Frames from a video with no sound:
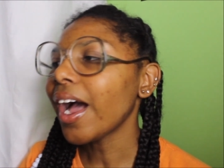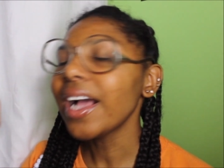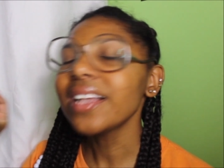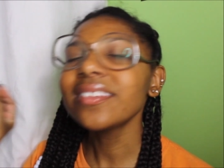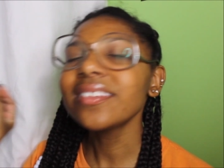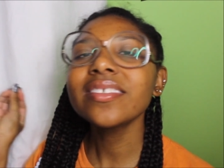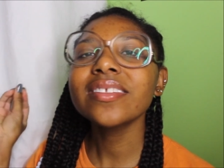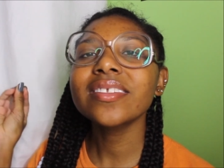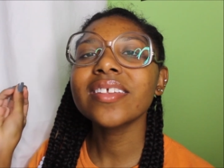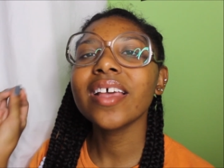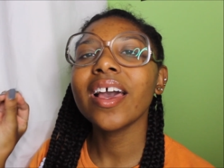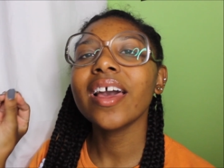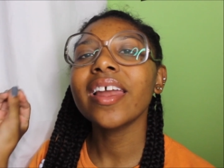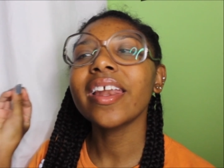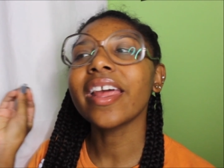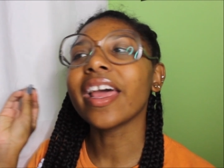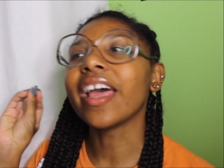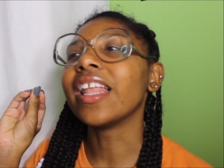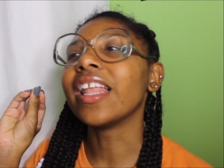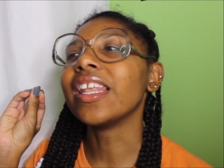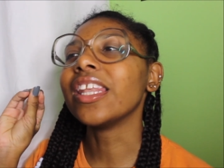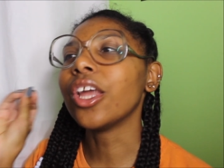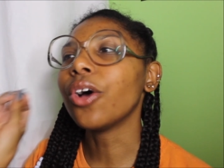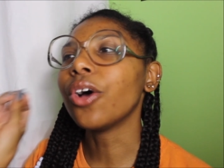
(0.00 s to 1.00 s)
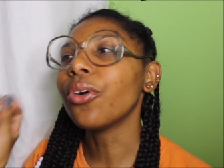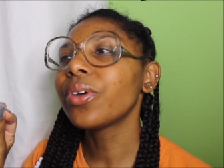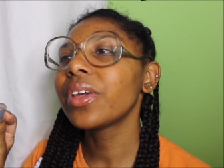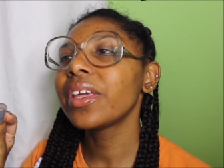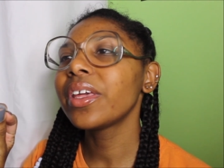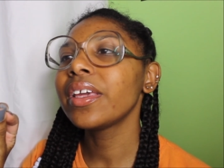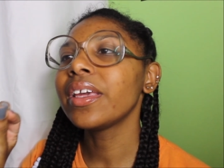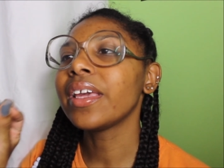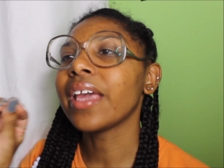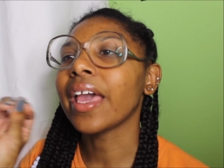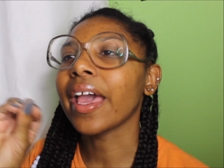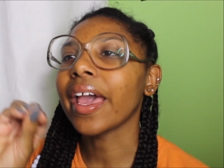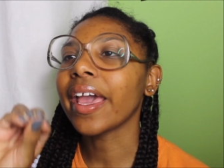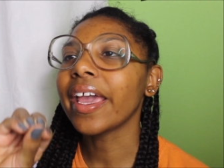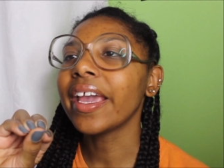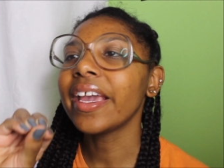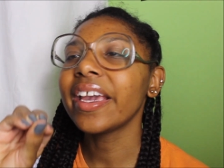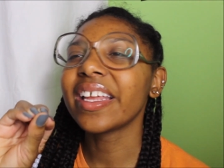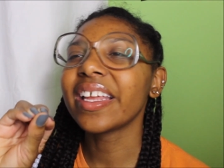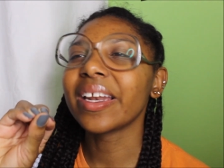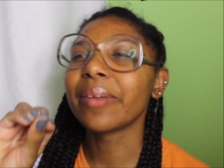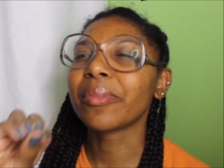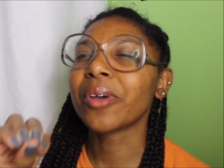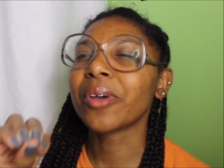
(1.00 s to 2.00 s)
I just kind of low-key
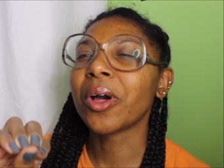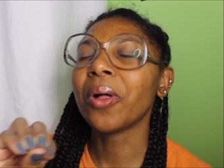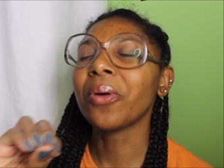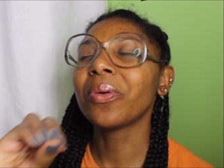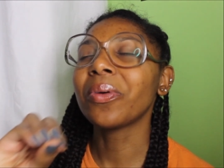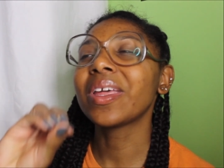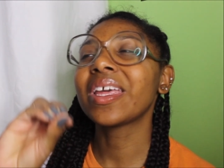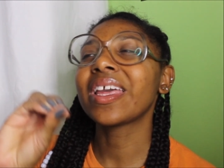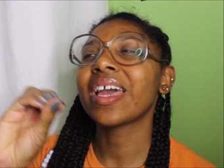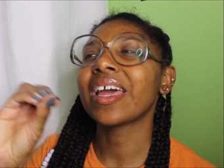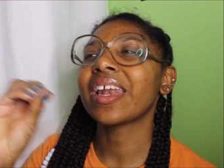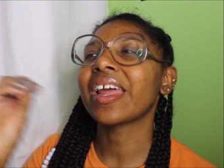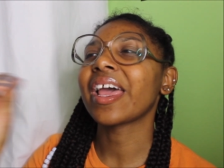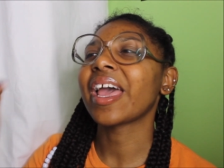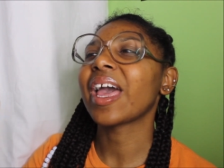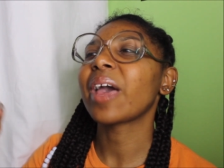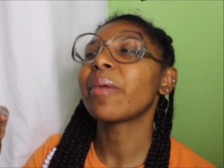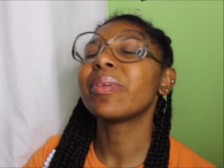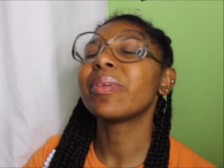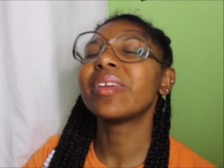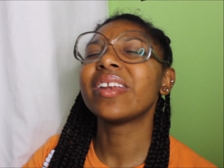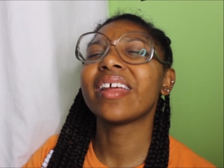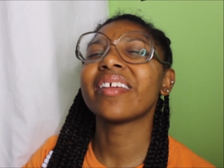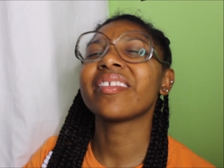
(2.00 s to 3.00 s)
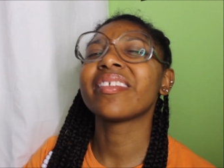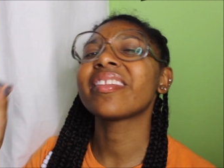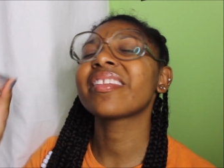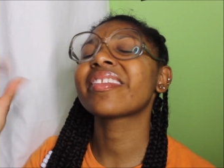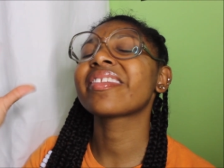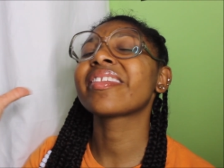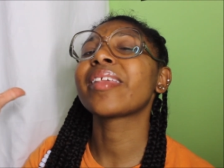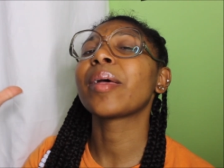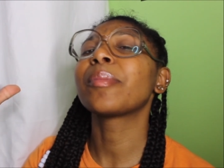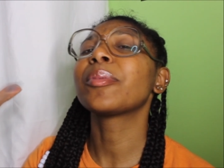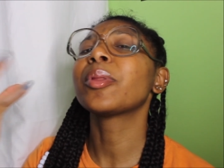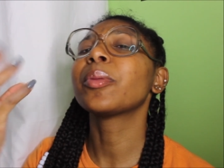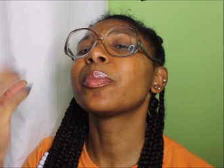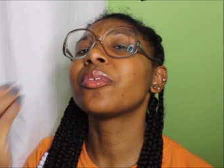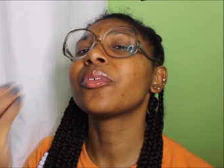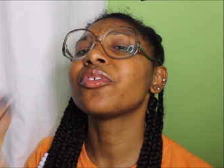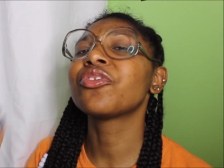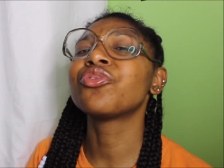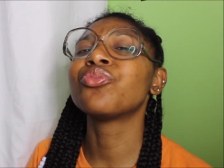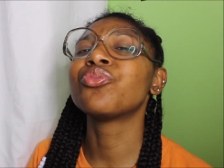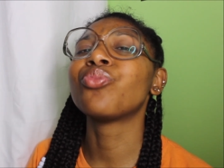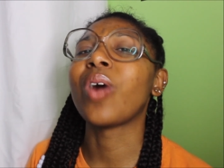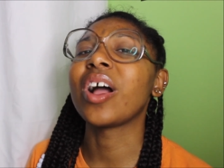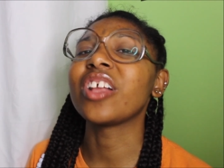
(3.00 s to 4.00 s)
hate and I'm cokey kind of happy that it's
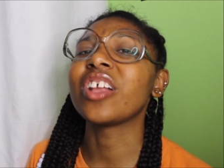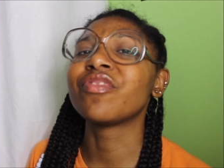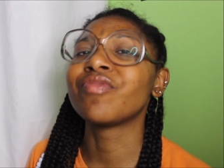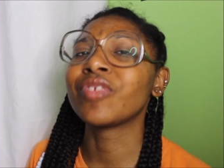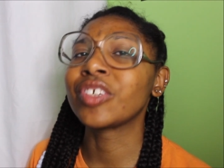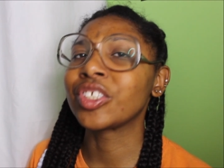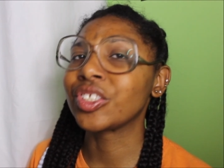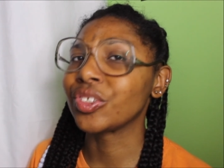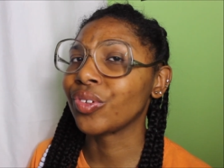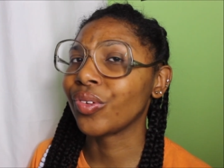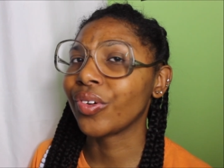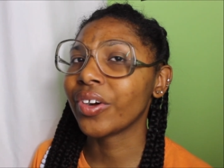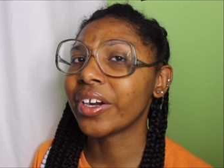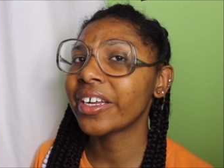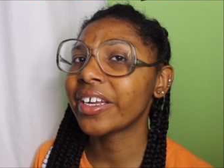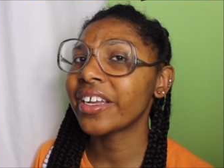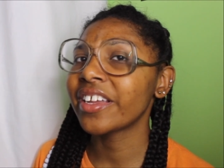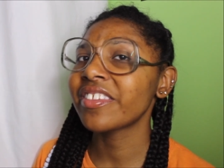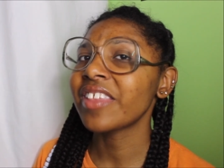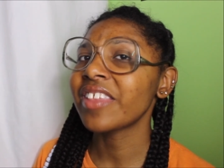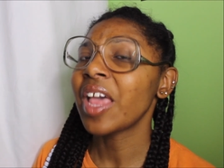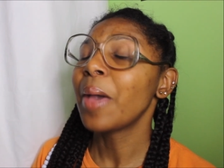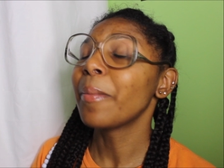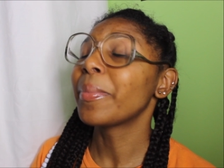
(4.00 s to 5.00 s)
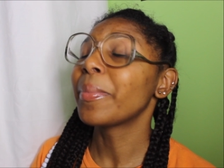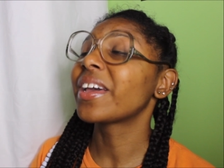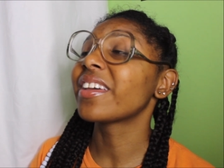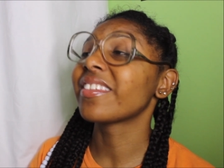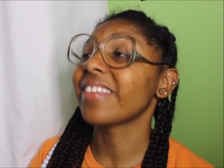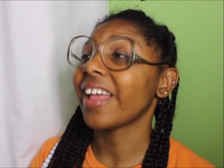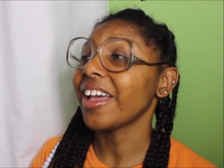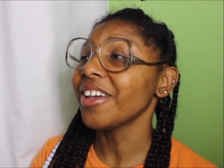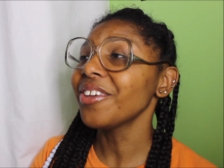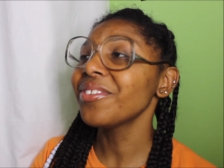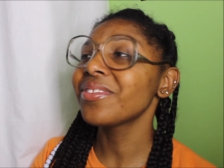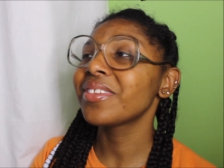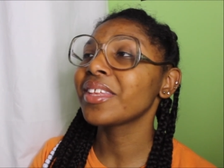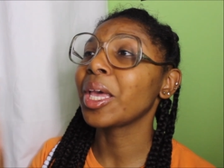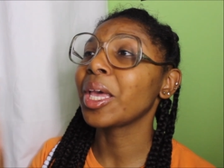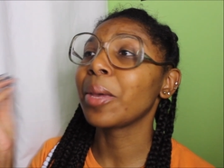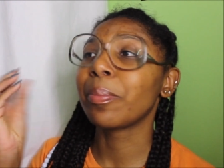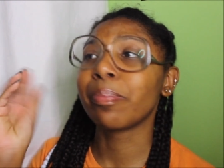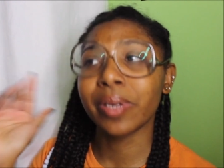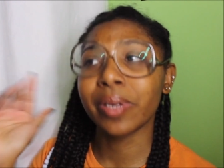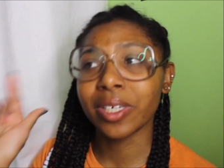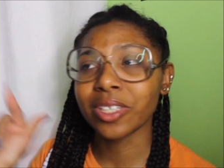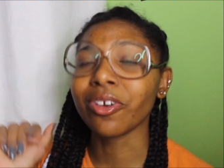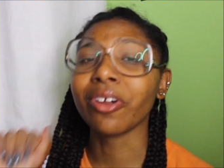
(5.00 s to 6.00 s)
acceptable to watch Victorious because I used to
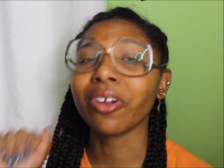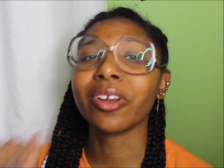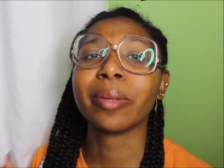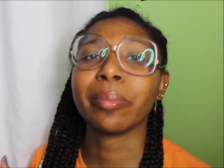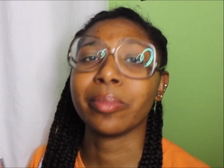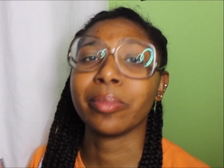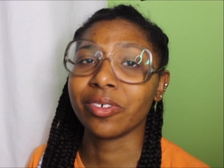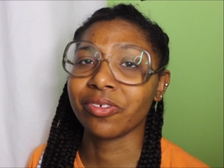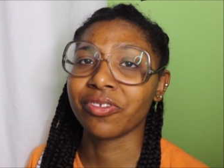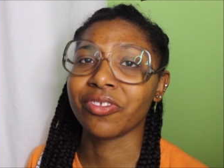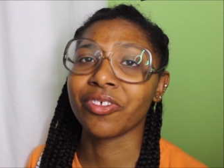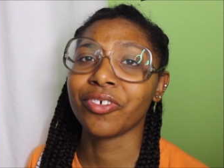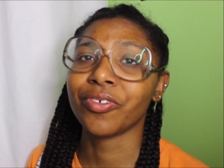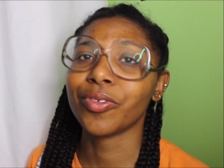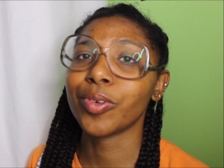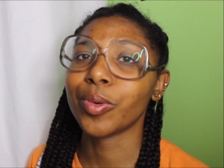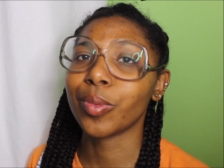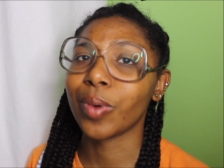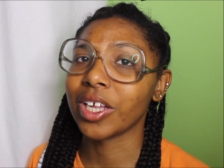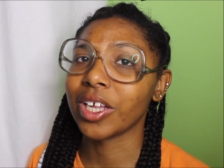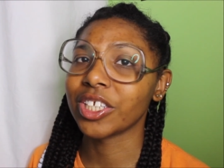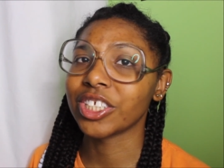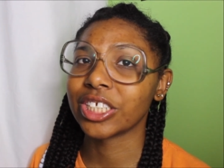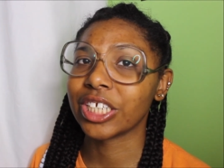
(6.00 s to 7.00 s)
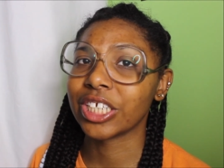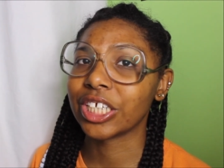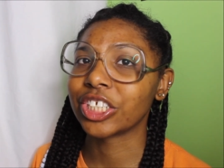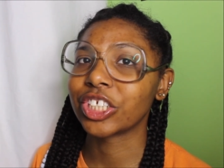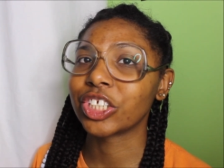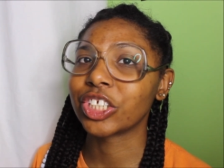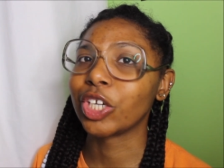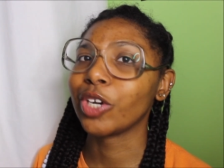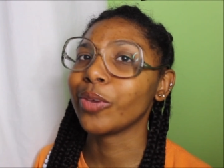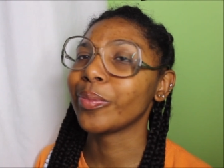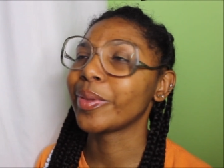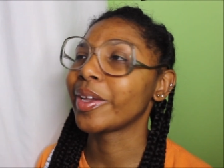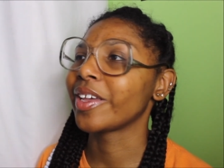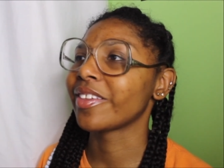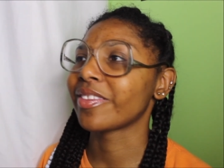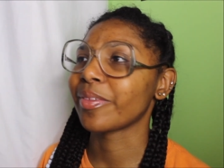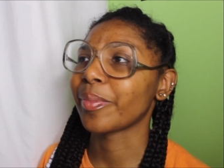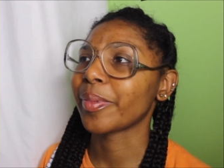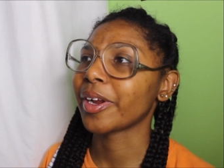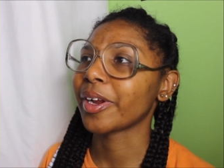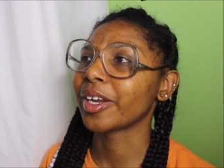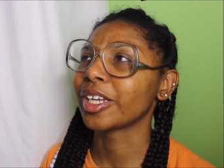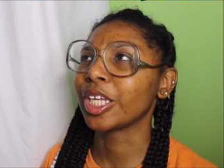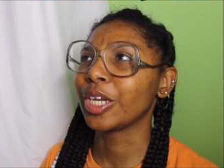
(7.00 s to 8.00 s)
get picked on in middle school for watching that show
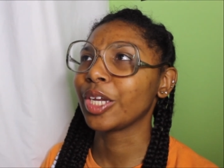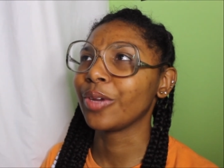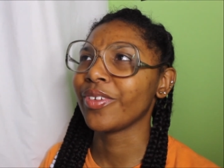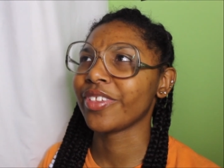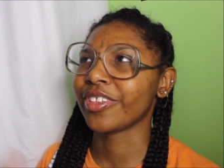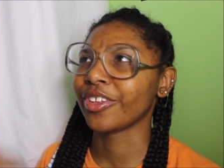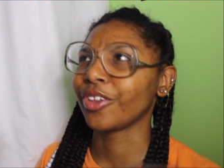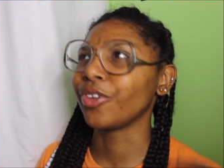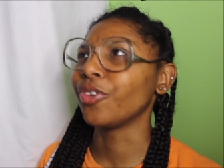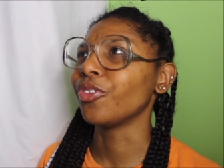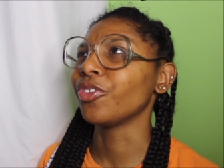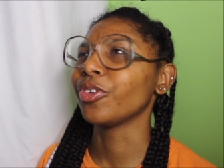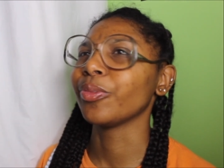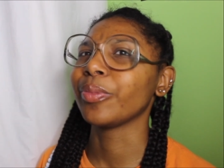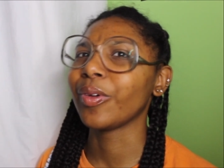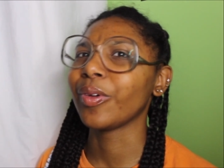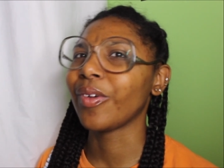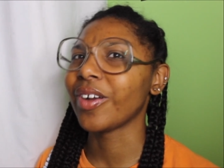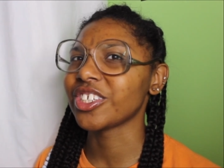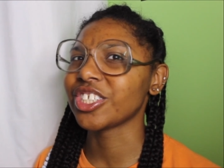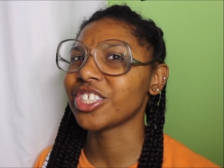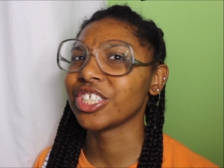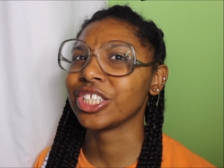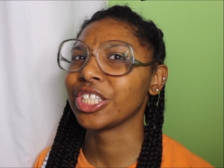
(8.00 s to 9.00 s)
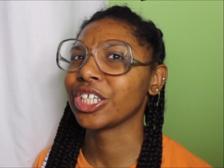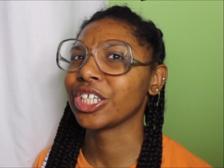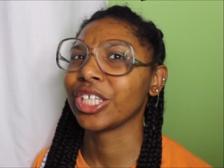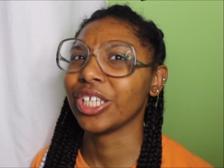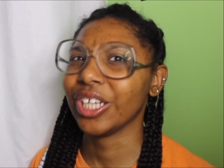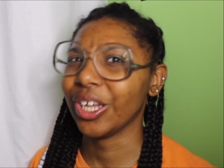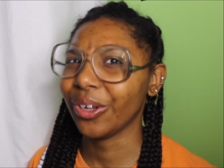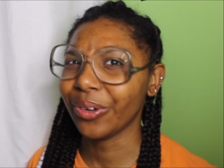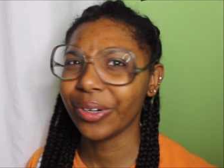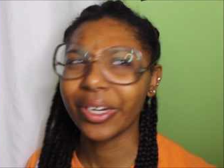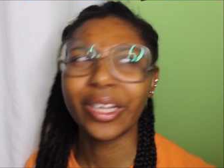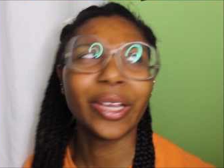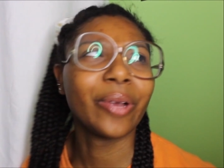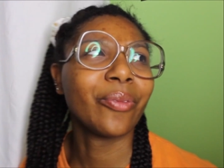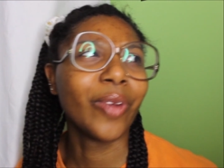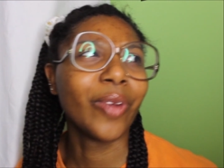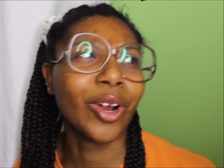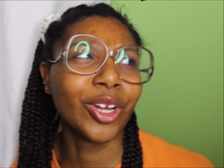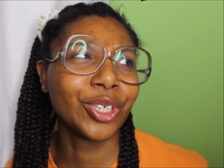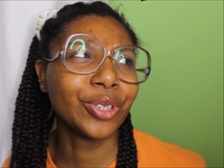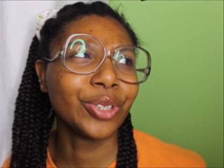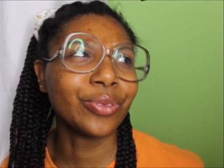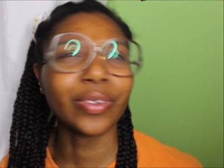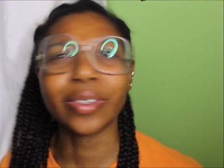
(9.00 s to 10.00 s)
because apparently it wasn't cool to be watching Nickelodeon
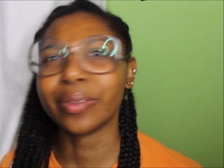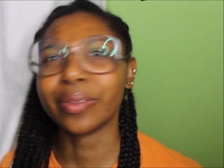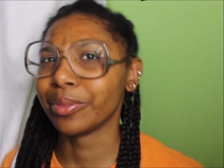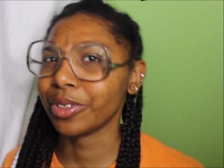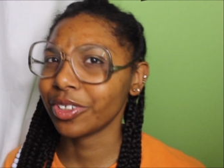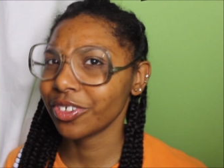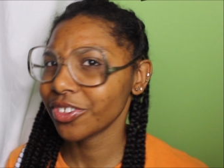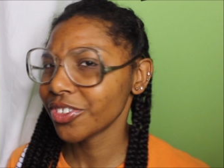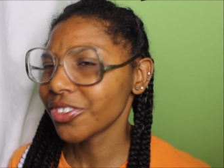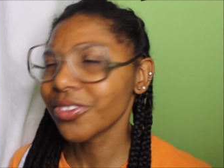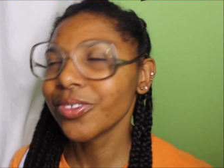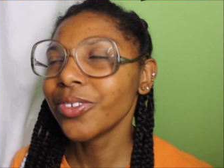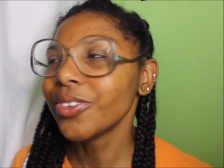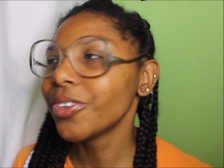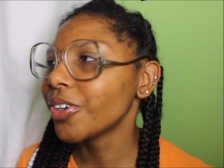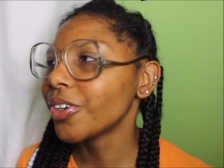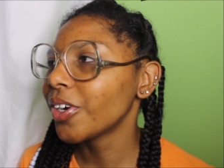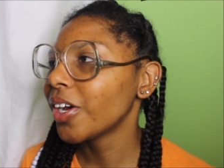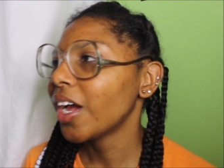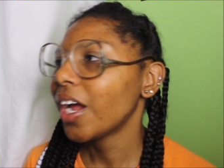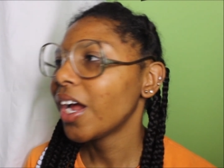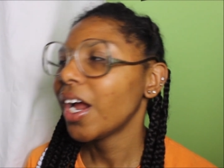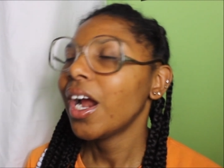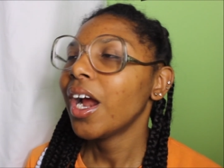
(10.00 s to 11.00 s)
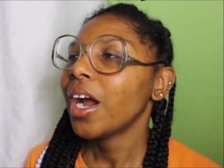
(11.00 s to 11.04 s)
while you were in middle school.